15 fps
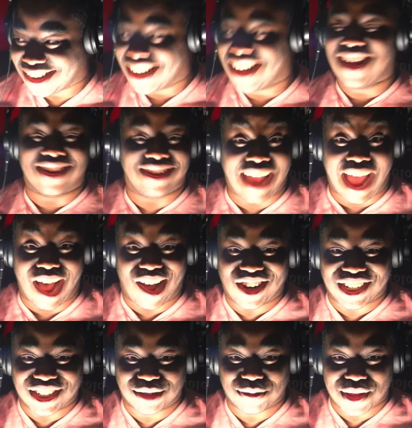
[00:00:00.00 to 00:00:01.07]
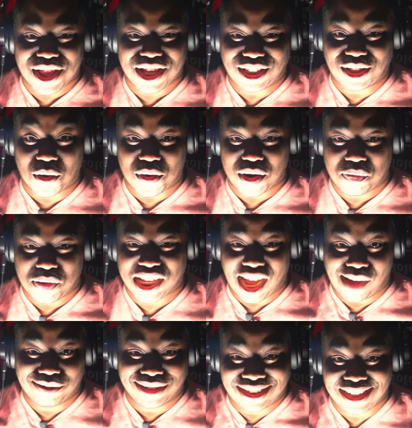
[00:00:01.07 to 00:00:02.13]
Now, here's where the story
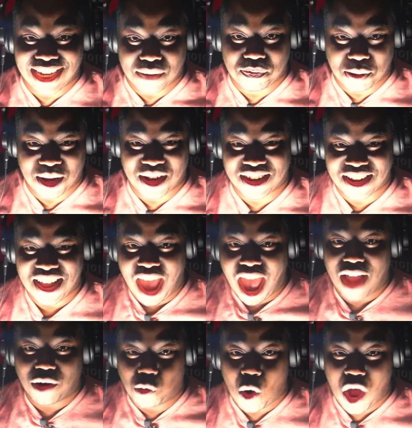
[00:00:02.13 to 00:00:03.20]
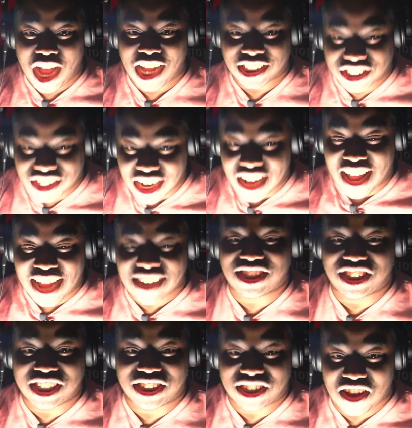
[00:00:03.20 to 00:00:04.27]
becomes deeper. Watch as
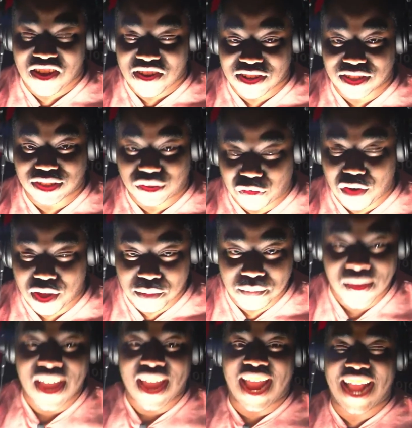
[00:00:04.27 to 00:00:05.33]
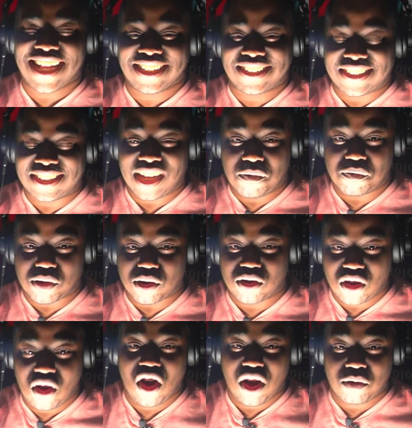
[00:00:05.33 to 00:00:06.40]
she turns from a simple,
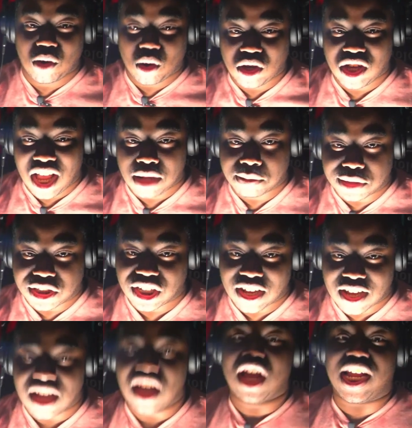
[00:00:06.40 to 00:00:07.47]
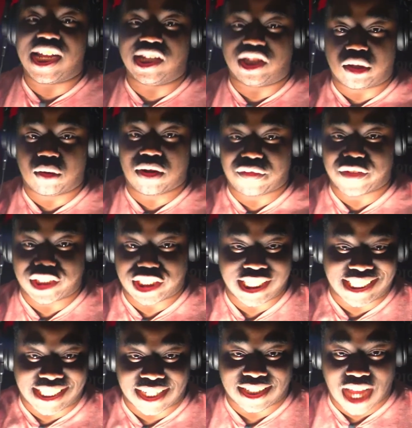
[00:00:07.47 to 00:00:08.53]
normal Yamcha into a
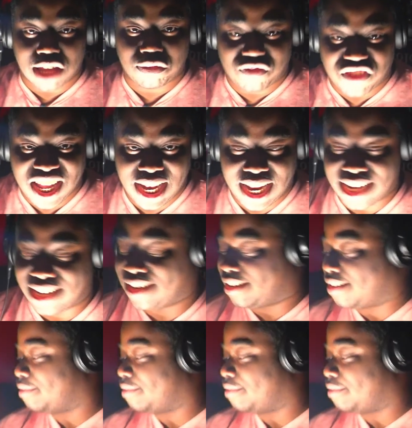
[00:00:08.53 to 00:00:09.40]
Vegeta-type villain.